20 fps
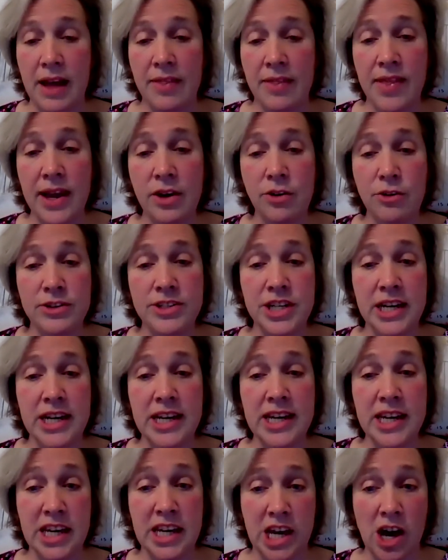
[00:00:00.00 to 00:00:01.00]
And then
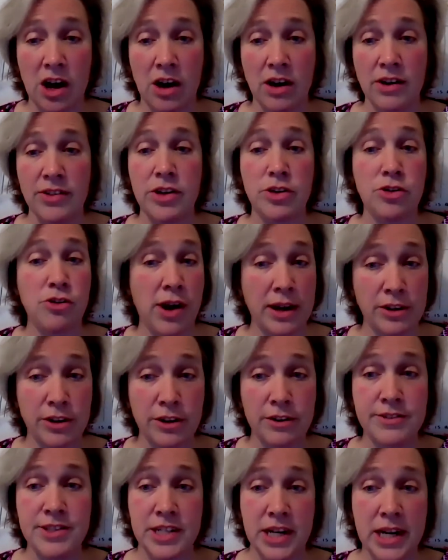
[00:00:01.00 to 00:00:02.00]
Christina Keong, the
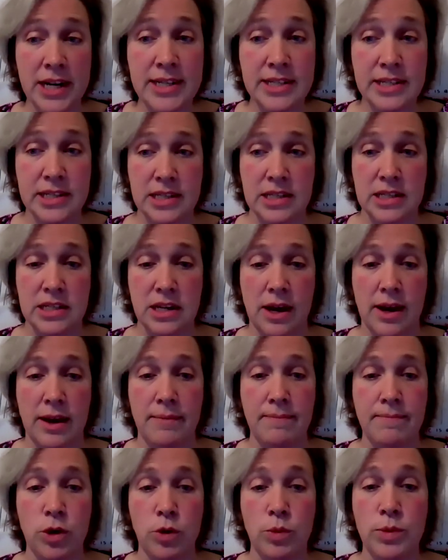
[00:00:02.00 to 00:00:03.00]
director of studies at the
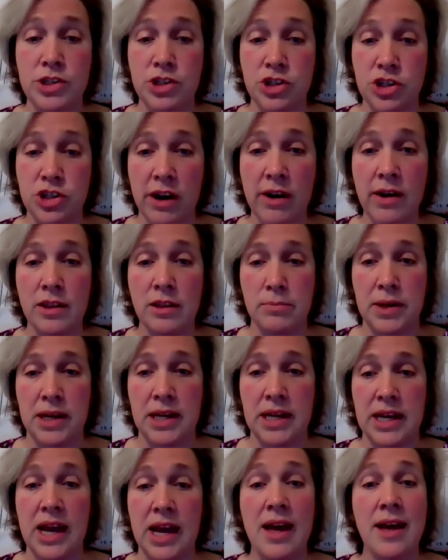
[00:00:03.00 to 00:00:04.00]
time, who was chairing the
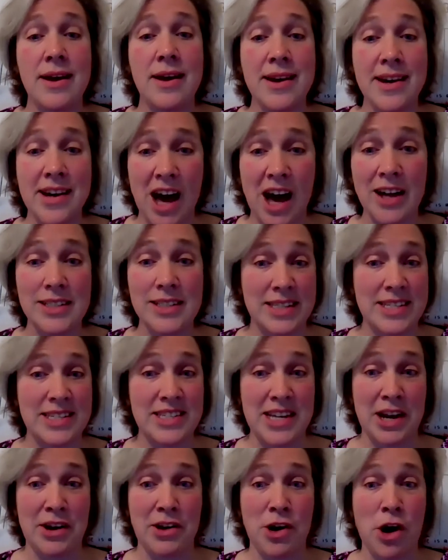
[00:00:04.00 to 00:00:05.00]
meeting, got to the
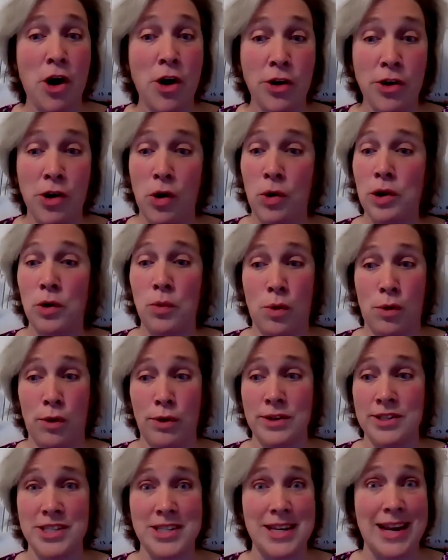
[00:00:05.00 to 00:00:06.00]
Sacred Heart Goal
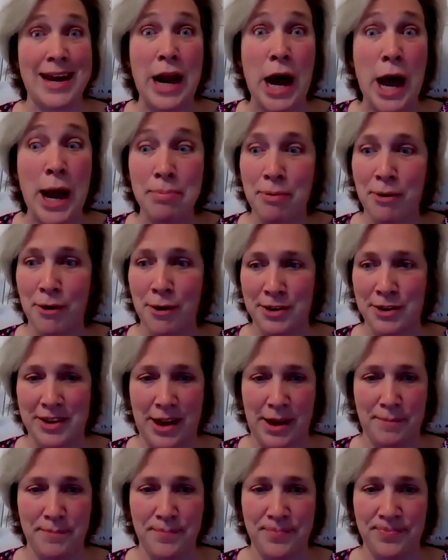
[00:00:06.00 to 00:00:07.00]
Awards, and I perked
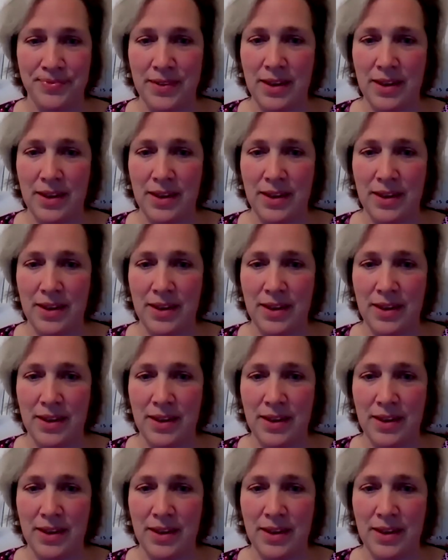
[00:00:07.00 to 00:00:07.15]
up.